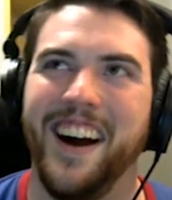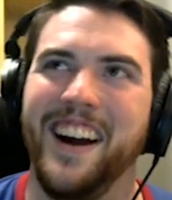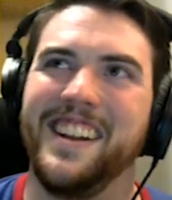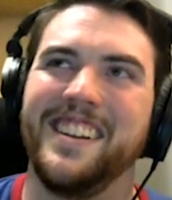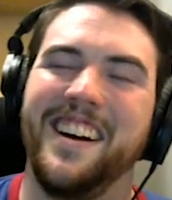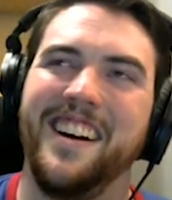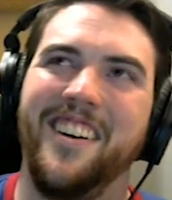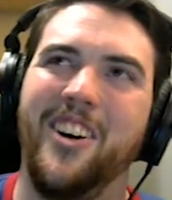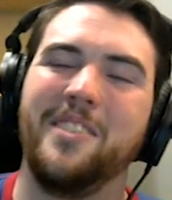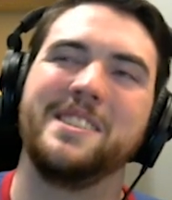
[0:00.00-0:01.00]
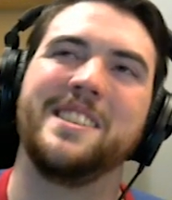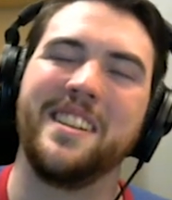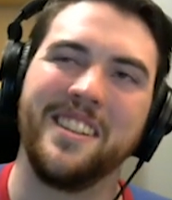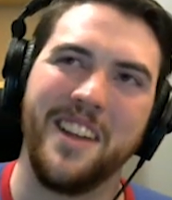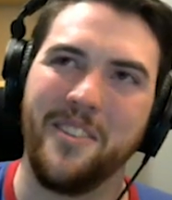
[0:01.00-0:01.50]
I all of a
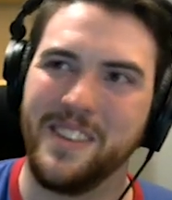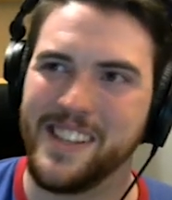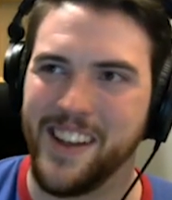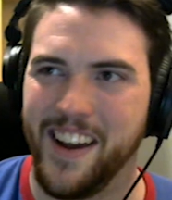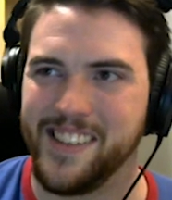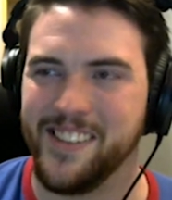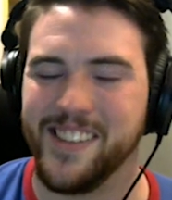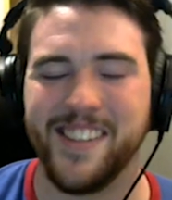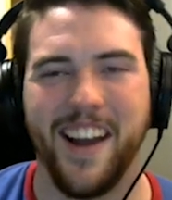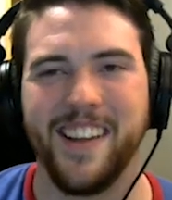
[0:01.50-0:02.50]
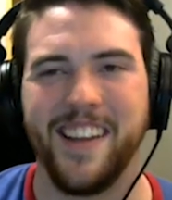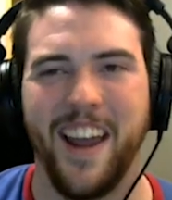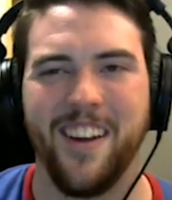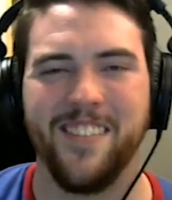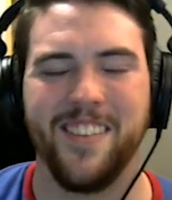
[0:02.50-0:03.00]
sudden love this guy's little side
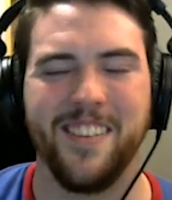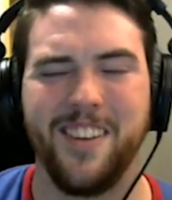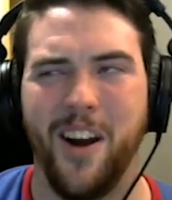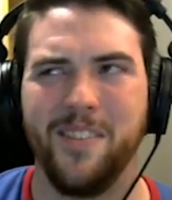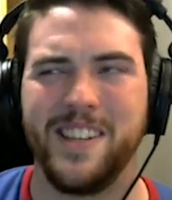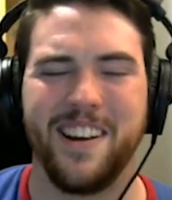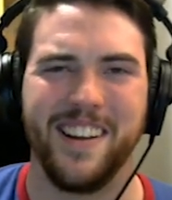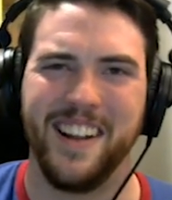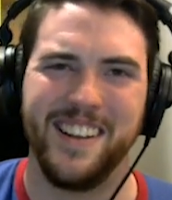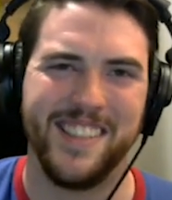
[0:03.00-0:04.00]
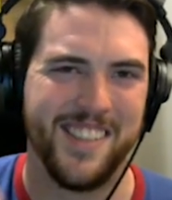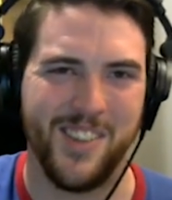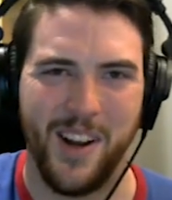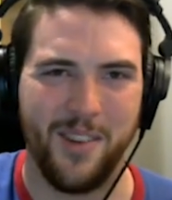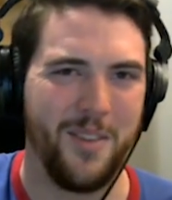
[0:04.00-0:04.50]
commentary that he's just
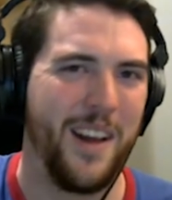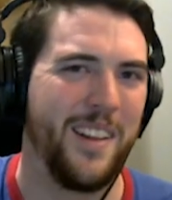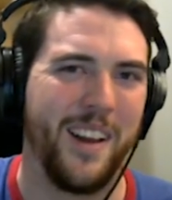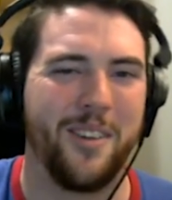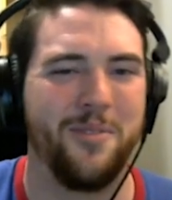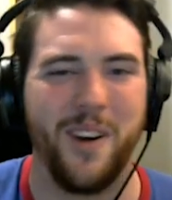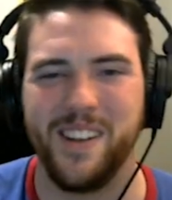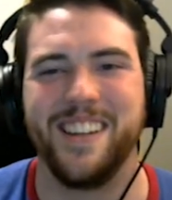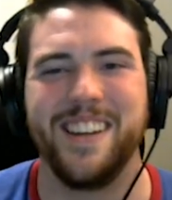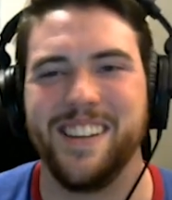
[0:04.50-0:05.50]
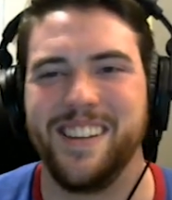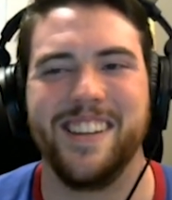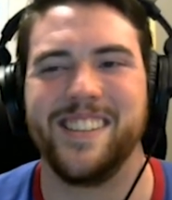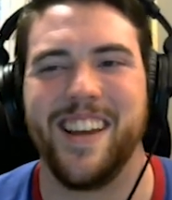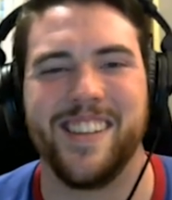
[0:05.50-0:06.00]
trying to run like a fun
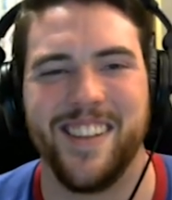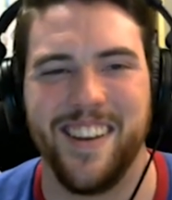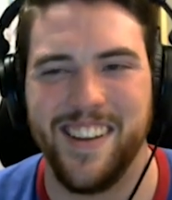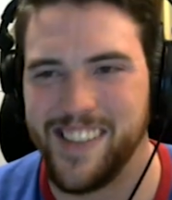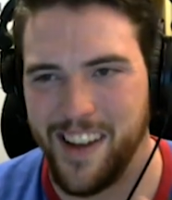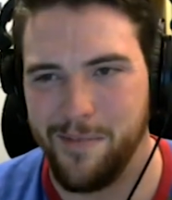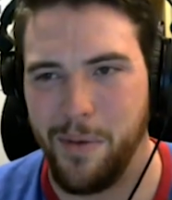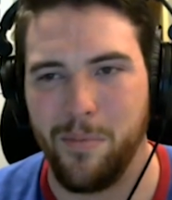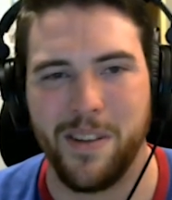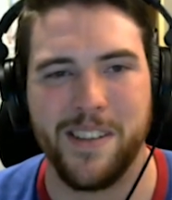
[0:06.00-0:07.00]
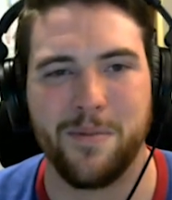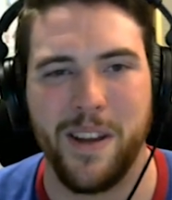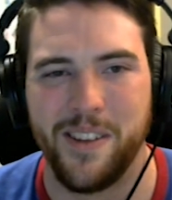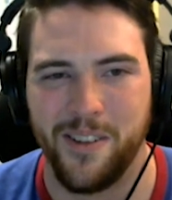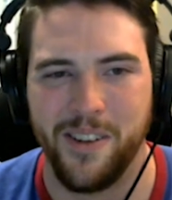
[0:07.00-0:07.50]
D&D session and he's kind of bumbling his
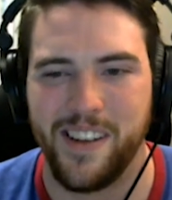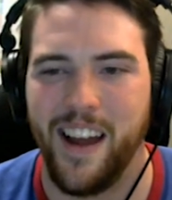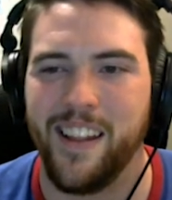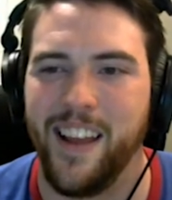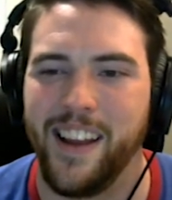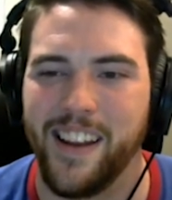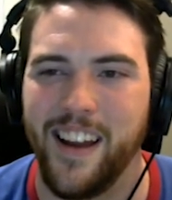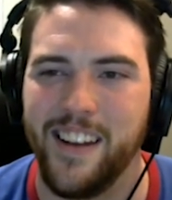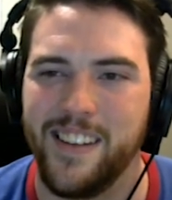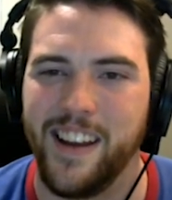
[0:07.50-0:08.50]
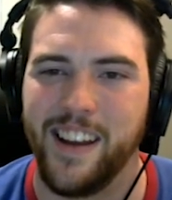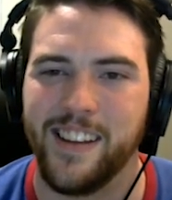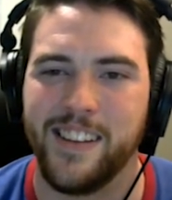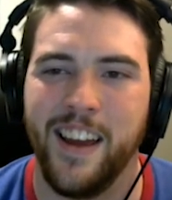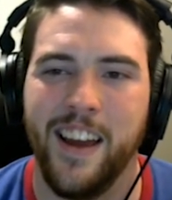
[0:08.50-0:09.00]
way through it. I like it. I dig it.